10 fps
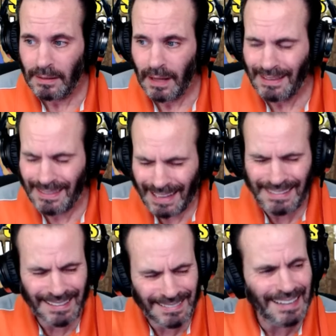I
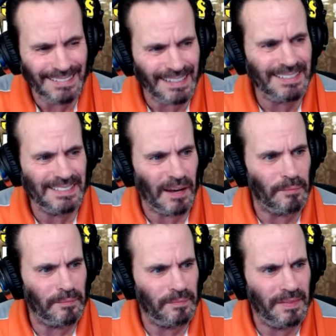think they did
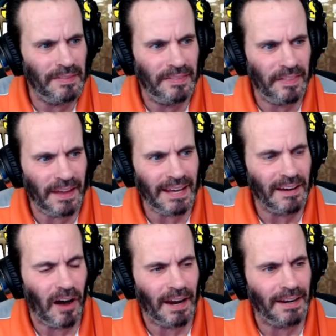some thing
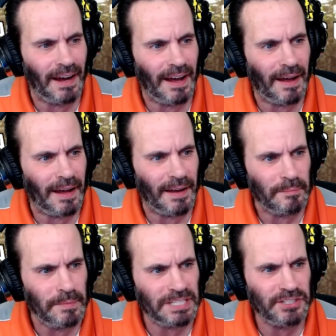on
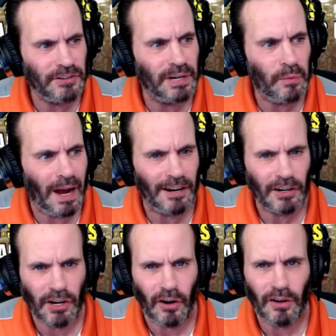Mystery Wire
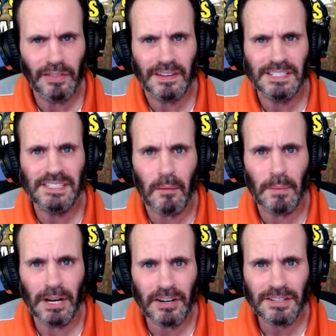called The
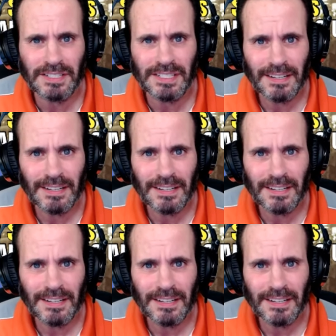Summoners.